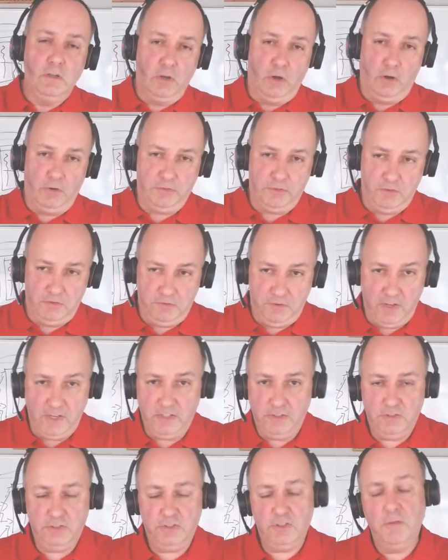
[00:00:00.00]
off the
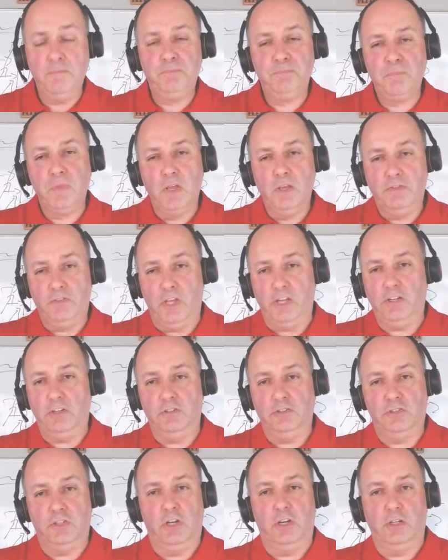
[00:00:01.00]
fins. Then
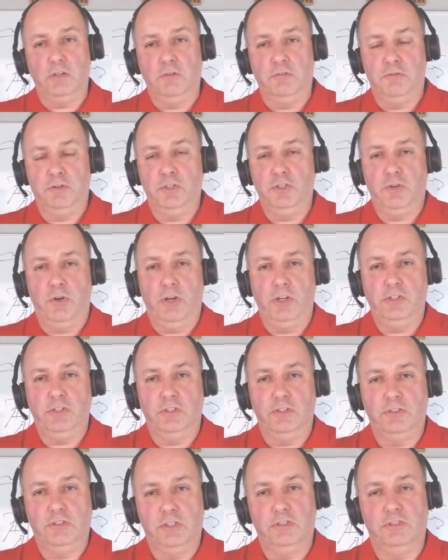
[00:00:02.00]
you start your
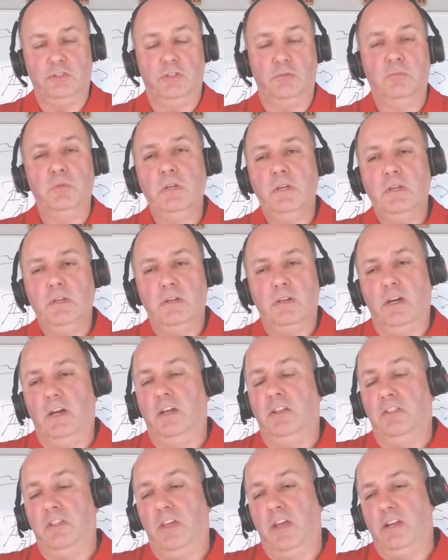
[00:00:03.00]
refrigeration system,
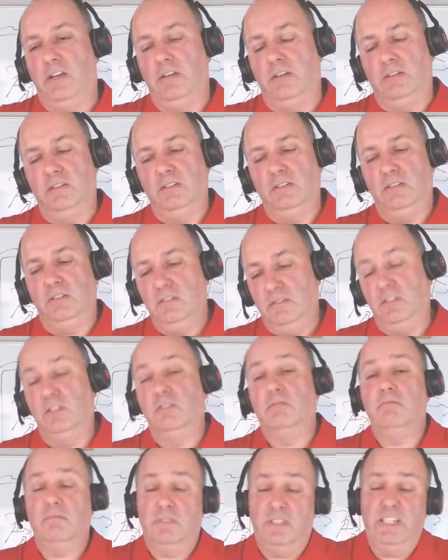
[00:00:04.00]
and then
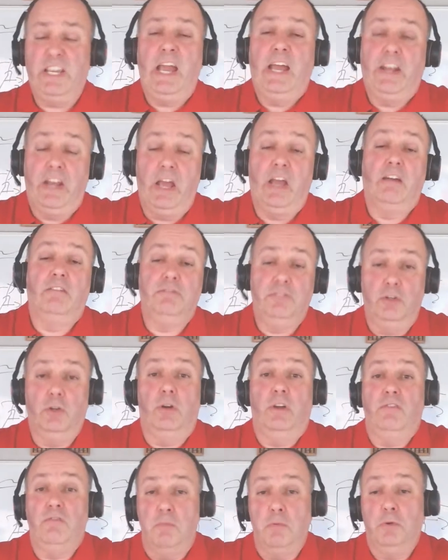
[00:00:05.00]
you can have,
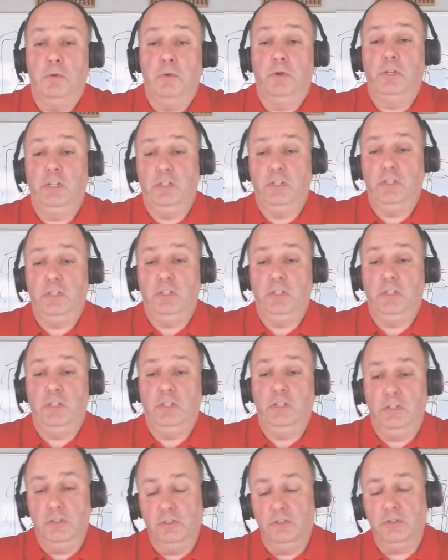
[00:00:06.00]
not everybody does, but you
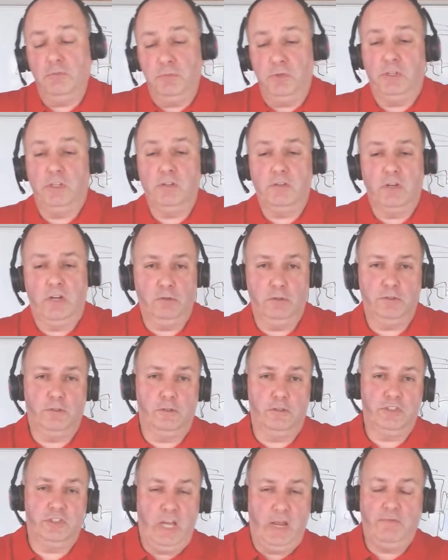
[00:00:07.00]
can have what's called a snap
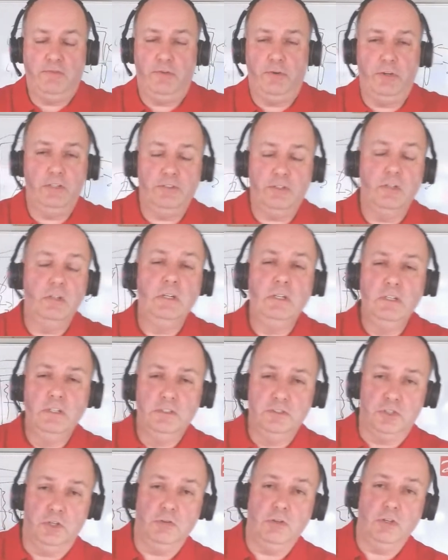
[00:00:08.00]
freeze. So
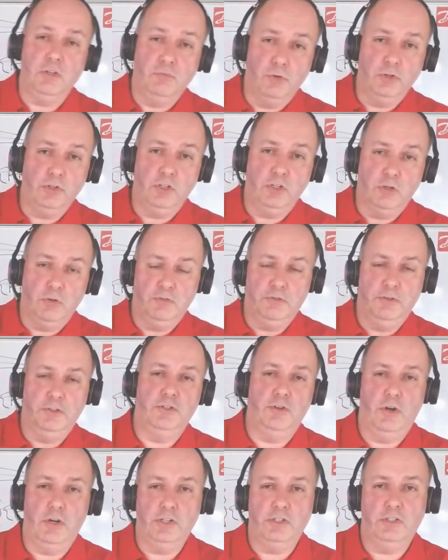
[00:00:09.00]
you run your
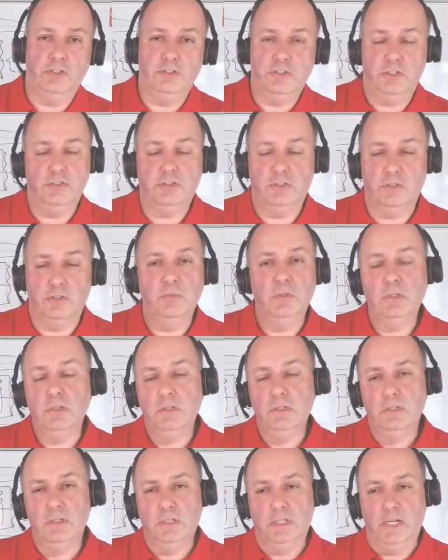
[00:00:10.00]
refrigeration system,
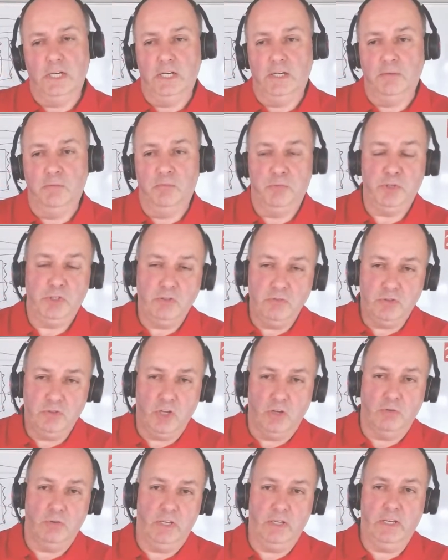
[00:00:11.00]
but you
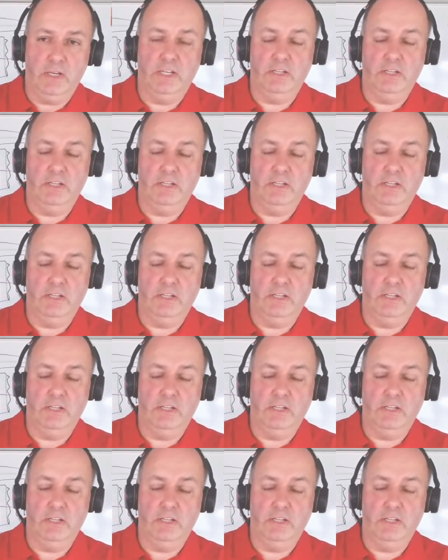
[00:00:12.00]
don't